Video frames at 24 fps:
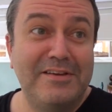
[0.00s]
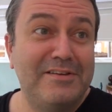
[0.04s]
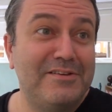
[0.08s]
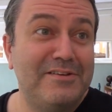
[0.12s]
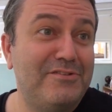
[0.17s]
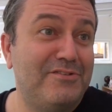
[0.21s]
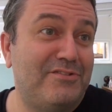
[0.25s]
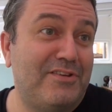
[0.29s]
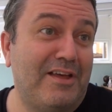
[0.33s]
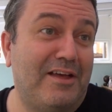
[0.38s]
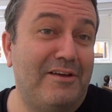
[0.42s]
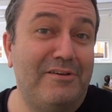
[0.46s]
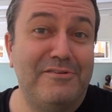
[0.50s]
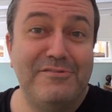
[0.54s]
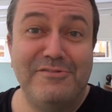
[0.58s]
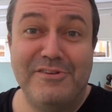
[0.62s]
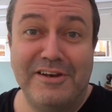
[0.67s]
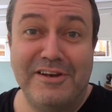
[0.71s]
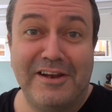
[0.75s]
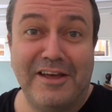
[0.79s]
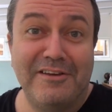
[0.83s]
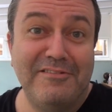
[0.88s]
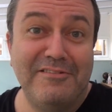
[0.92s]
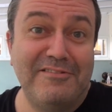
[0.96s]
So, you
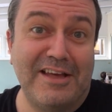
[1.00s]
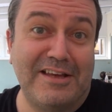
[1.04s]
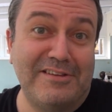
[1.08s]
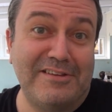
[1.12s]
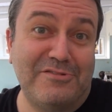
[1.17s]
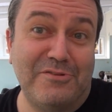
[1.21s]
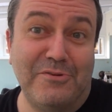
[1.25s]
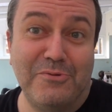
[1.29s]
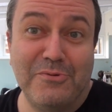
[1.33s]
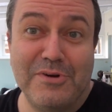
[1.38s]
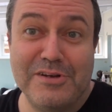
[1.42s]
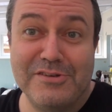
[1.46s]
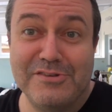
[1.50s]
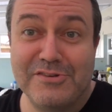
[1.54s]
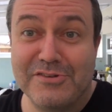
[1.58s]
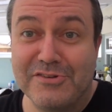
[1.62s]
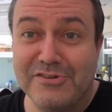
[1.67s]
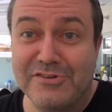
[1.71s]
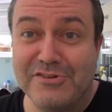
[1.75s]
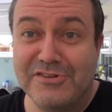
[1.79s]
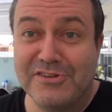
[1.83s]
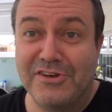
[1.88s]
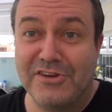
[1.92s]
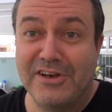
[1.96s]
know, that's always a
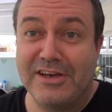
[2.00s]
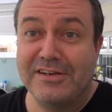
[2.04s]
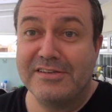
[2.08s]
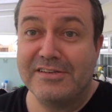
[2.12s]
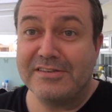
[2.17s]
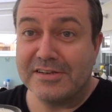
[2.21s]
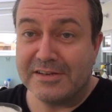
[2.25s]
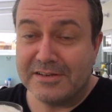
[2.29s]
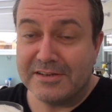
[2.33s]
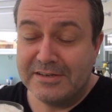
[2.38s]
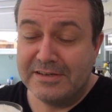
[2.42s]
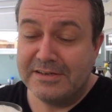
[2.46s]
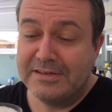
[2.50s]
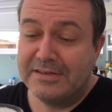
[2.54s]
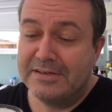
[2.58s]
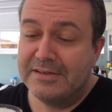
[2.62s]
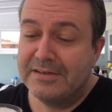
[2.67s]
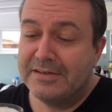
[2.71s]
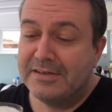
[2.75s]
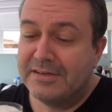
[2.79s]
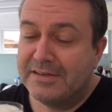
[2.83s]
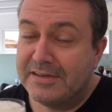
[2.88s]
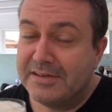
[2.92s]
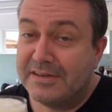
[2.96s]
good sign, isn't it?
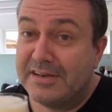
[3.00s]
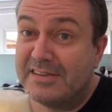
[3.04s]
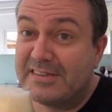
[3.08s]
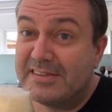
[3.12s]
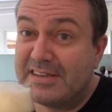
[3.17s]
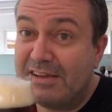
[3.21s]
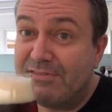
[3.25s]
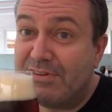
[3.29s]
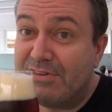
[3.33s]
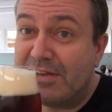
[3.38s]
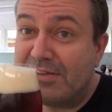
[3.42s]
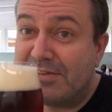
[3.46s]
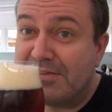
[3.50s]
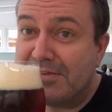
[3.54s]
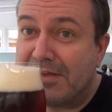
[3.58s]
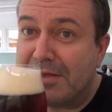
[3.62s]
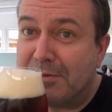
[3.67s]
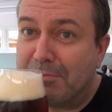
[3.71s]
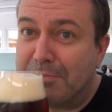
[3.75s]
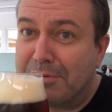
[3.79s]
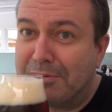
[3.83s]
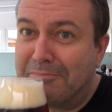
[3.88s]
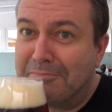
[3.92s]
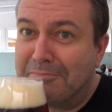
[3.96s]
Let's give it a sip.